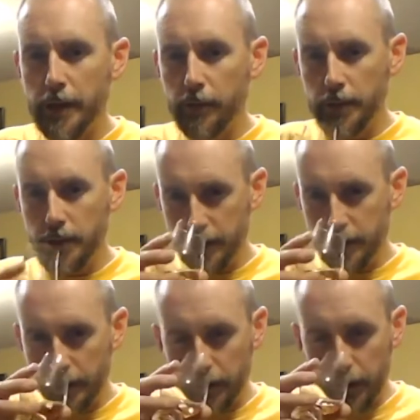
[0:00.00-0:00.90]
I wouldn't say
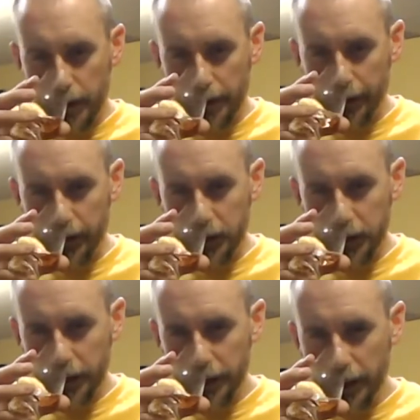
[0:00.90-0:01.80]
there are a lot like the
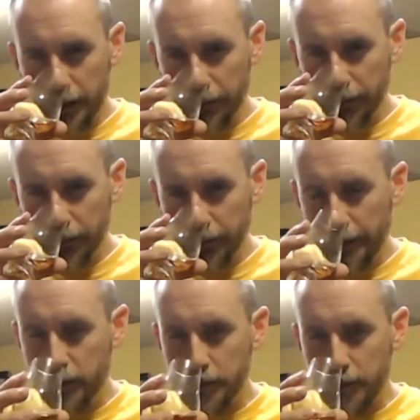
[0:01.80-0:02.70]
cherry kind of fruit
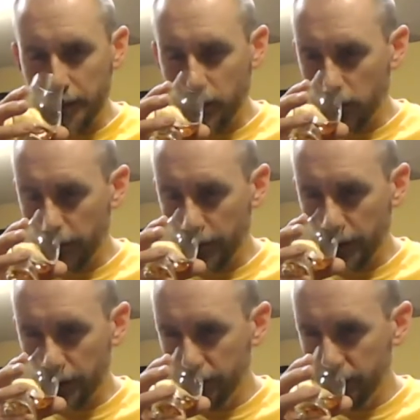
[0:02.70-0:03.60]
flavors, but more of the